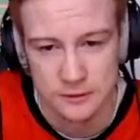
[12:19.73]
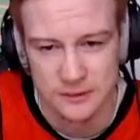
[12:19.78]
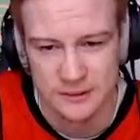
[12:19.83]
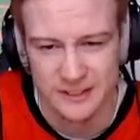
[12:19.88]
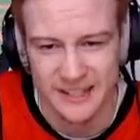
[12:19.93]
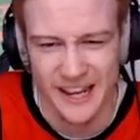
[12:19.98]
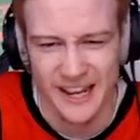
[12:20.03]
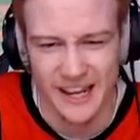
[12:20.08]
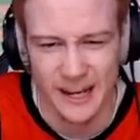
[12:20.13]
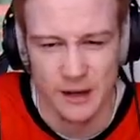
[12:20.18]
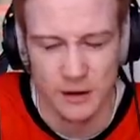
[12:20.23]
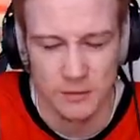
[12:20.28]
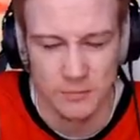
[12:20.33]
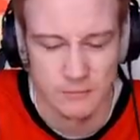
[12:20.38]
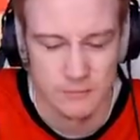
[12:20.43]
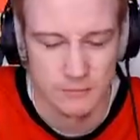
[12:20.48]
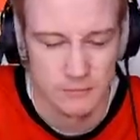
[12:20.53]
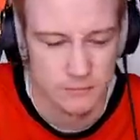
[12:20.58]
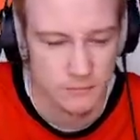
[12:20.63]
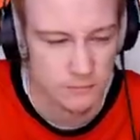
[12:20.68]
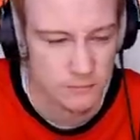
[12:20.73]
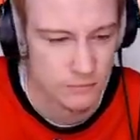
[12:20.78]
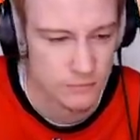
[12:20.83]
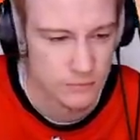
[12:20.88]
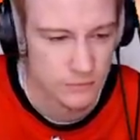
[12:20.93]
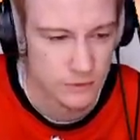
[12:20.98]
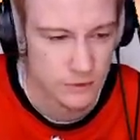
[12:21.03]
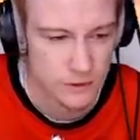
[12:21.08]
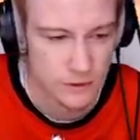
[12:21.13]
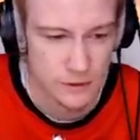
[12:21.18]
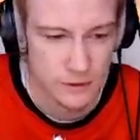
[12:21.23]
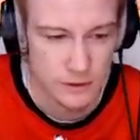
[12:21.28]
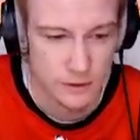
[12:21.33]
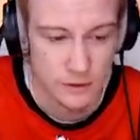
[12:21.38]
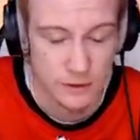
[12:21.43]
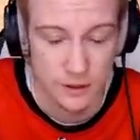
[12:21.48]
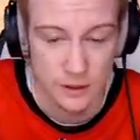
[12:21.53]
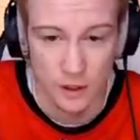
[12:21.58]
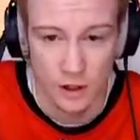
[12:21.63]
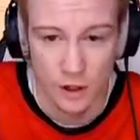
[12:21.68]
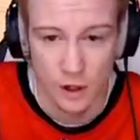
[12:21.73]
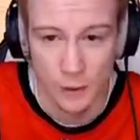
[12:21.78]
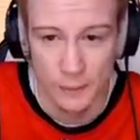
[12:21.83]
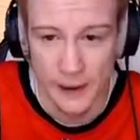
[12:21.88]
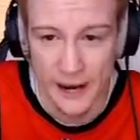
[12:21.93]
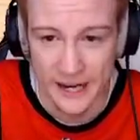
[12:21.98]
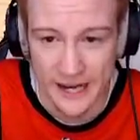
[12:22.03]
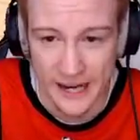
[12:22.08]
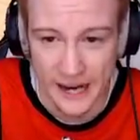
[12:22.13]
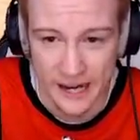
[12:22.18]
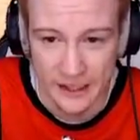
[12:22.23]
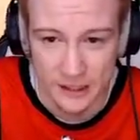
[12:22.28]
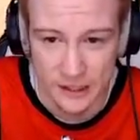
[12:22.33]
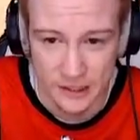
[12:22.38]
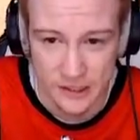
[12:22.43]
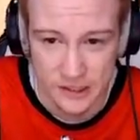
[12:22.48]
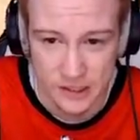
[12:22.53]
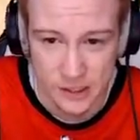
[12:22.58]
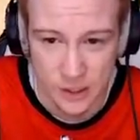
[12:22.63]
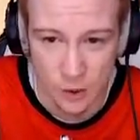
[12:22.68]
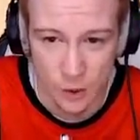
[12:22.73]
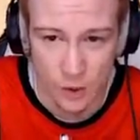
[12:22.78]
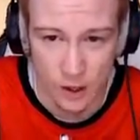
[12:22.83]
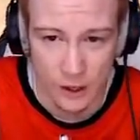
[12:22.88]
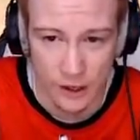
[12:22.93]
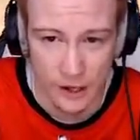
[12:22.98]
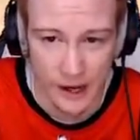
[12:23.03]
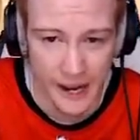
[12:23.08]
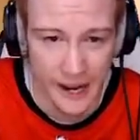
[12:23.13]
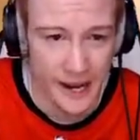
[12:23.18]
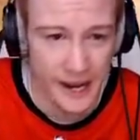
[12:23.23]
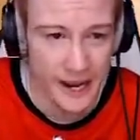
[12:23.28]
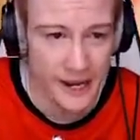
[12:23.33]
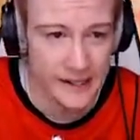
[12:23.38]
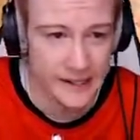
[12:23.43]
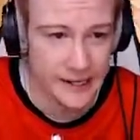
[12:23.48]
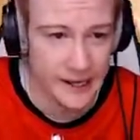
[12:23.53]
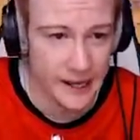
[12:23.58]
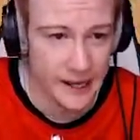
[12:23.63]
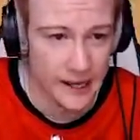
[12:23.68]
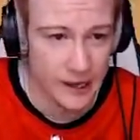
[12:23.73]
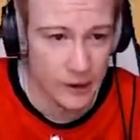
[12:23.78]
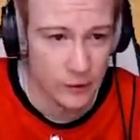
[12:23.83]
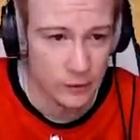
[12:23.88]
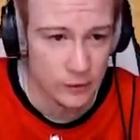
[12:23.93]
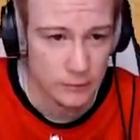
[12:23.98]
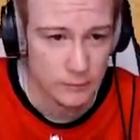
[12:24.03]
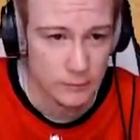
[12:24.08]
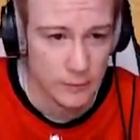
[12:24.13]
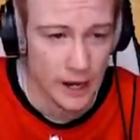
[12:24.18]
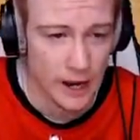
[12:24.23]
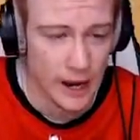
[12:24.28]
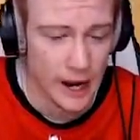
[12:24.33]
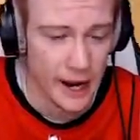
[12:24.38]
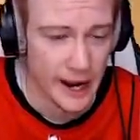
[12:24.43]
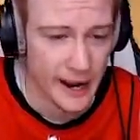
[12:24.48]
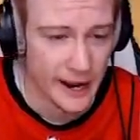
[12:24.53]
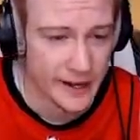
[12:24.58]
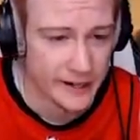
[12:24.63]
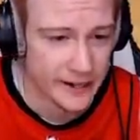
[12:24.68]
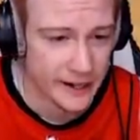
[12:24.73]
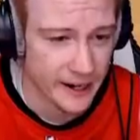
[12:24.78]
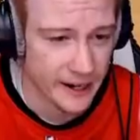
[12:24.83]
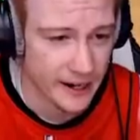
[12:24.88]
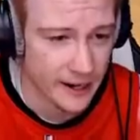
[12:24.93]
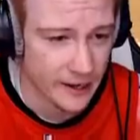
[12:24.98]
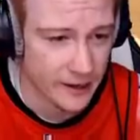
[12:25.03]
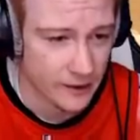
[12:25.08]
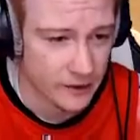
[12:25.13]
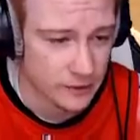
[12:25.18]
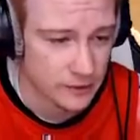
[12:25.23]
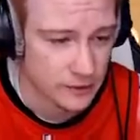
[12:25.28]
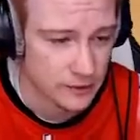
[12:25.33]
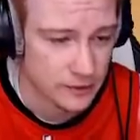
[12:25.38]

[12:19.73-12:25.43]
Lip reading: Damn. Oh my god, look at the score. Hand down. Man down.